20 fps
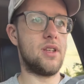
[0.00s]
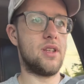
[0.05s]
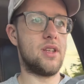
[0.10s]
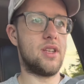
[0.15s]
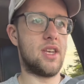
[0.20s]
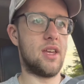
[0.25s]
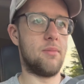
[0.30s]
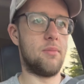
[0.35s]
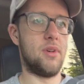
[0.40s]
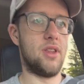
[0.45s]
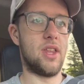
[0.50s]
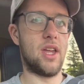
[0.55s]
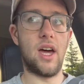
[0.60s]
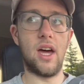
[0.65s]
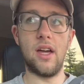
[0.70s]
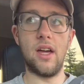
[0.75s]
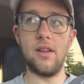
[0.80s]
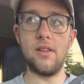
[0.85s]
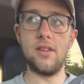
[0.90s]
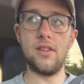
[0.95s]
give me
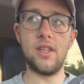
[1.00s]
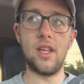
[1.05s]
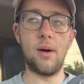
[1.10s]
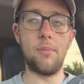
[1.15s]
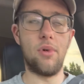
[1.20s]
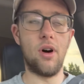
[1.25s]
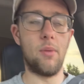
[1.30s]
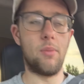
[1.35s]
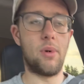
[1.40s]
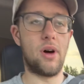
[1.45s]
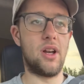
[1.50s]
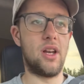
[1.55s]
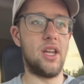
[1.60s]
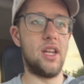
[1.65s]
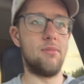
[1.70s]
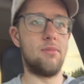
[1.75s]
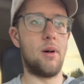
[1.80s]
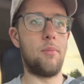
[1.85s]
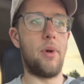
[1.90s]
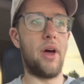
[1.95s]
that pump I need
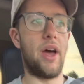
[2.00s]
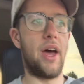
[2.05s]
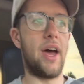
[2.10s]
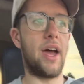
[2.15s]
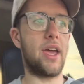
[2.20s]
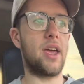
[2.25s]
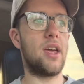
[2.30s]
in my back.